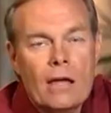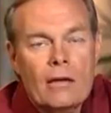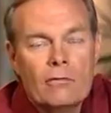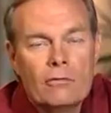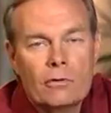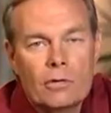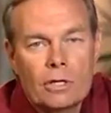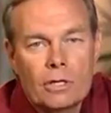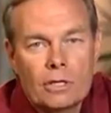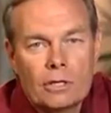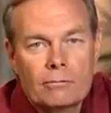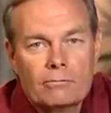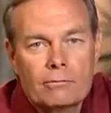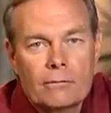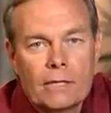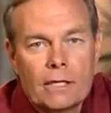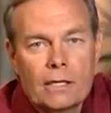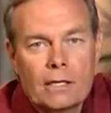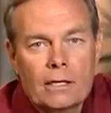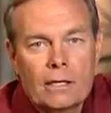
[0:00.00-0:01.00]
Africa.
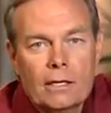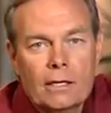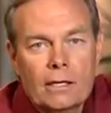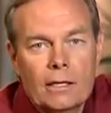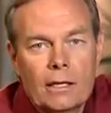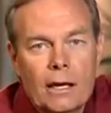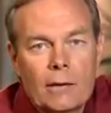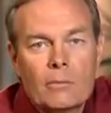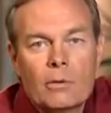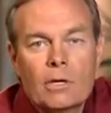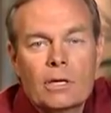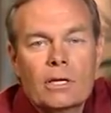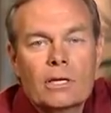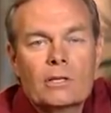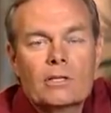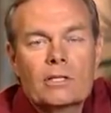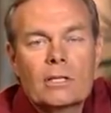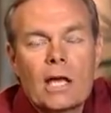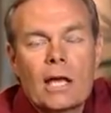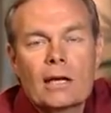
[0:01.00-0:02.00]
And I'm really
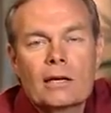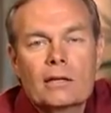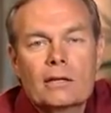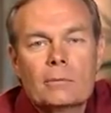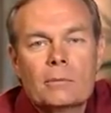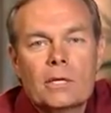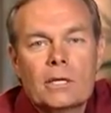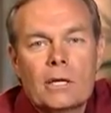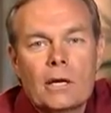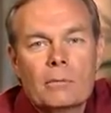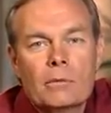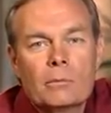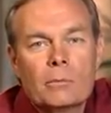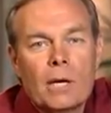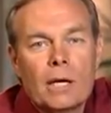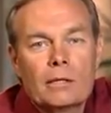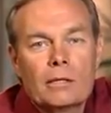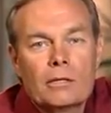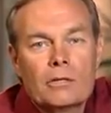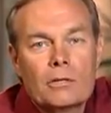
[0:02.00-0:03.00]
excited to be coming
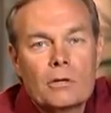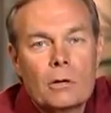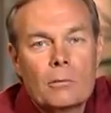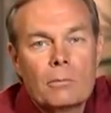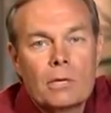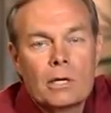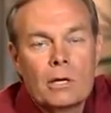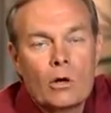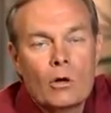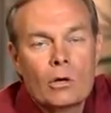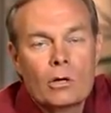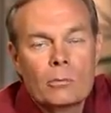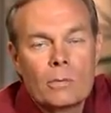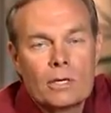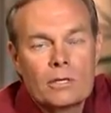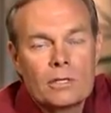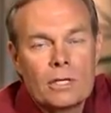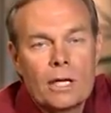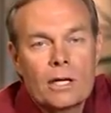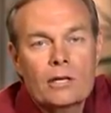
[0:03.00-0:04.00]
back. This will be only my
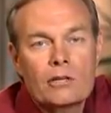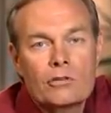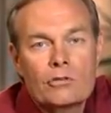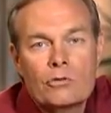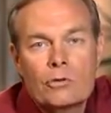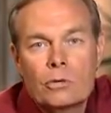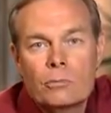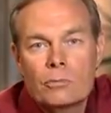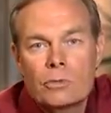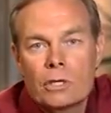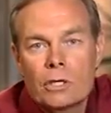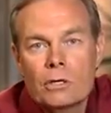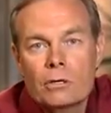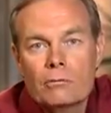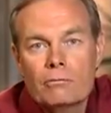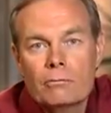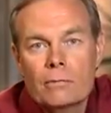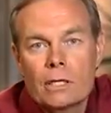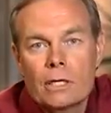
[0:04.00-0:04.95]
second trip there.